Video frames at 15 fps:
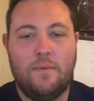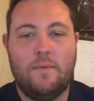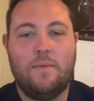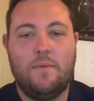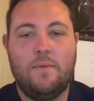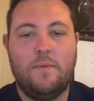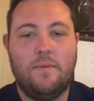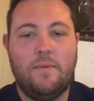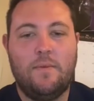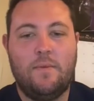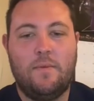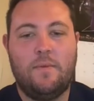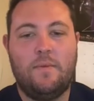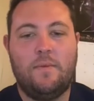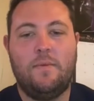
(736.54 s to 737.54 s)

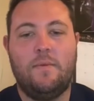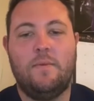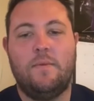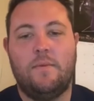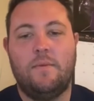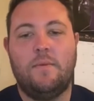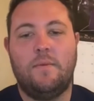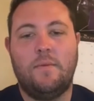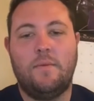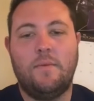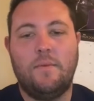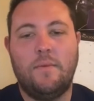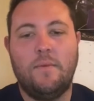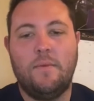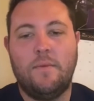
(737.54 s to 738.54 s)

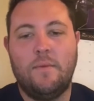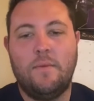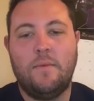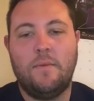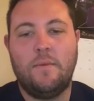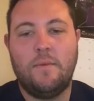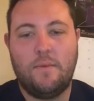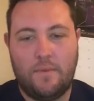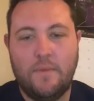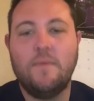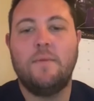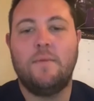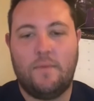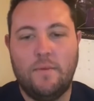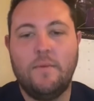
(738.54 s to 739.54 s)

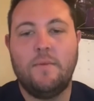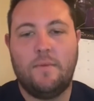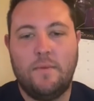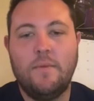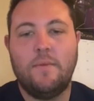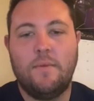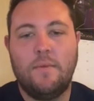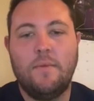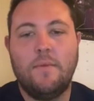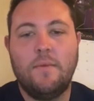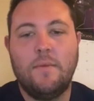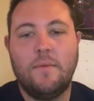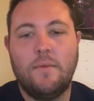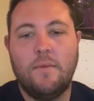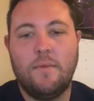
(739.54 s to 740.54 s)

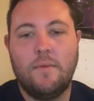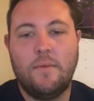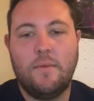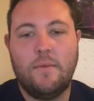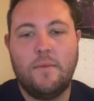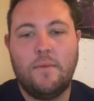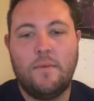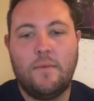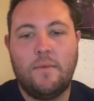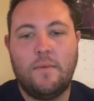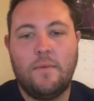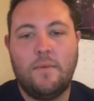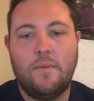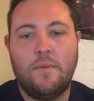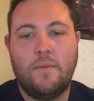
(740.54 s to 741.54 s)

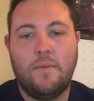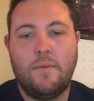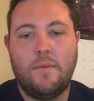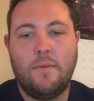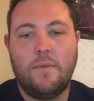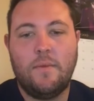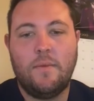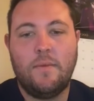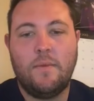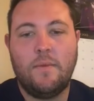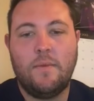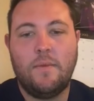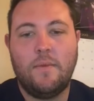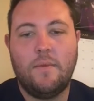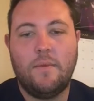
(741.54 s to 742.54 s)

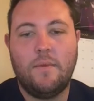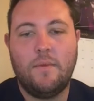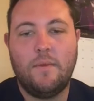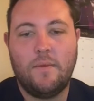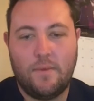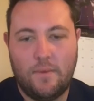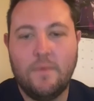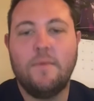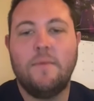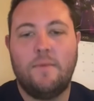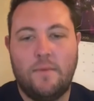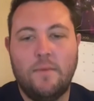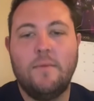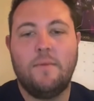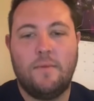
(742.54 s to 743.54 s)

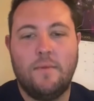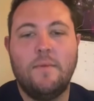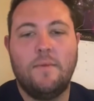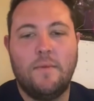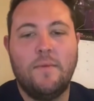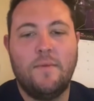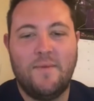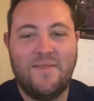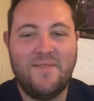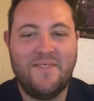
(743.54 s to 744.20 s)
This person isn't speaking.